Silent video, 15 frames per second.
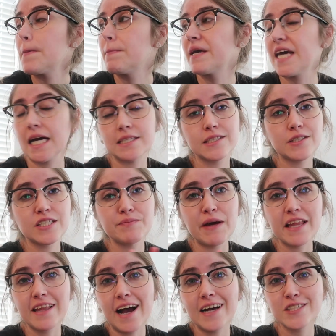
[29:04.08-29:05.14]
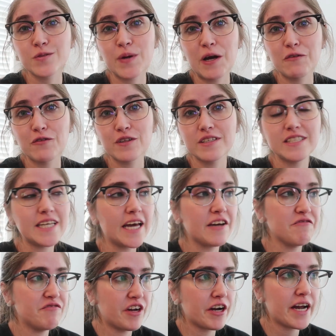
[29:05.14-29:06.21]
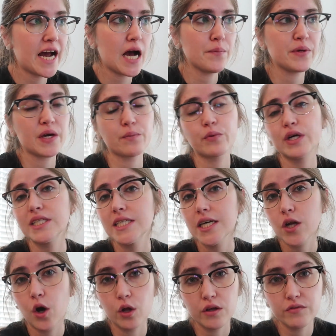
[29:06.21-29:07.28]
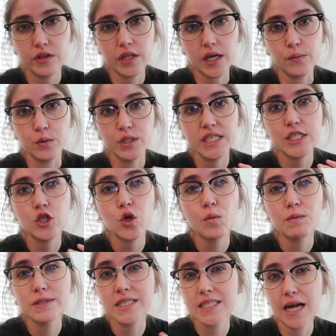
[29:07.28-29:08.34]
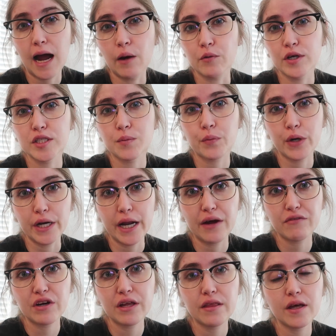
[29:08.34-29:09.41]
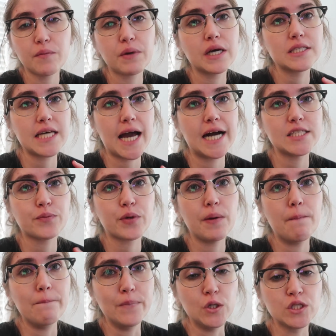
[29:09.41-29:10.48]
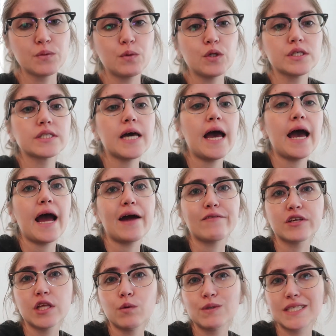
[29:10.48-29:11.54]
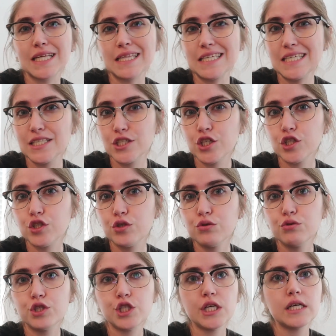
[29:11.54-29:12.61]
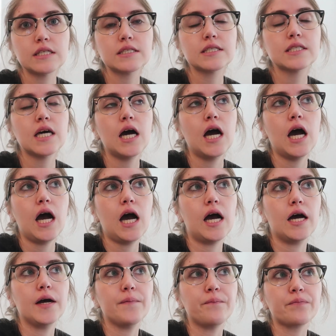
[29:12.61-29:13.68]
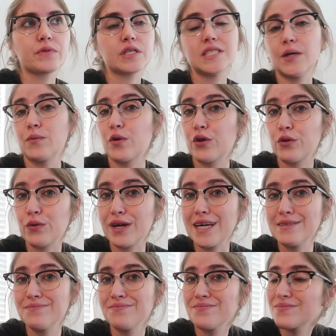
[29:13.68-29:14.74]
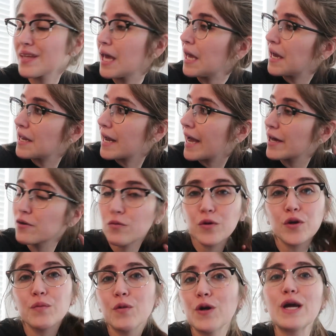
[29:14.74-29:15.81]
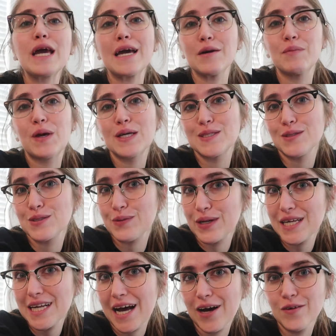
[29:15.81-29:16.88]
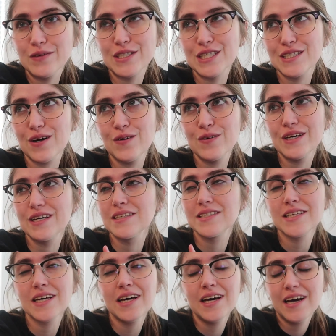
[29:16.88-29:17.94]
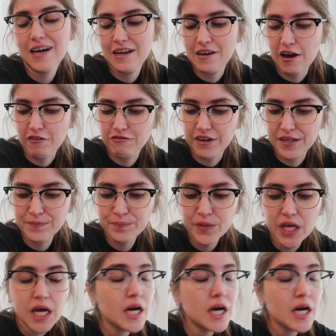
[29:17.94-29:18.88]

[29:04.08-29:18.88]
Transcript: But yes, this is my last round for the day. I'm very happy. I printed all of the labels. It took almost an hour to print everything because I had to print multiples. Everything was at least two sheets. Um, some were three. And I had to order more ink because I was running out, which is always not fun.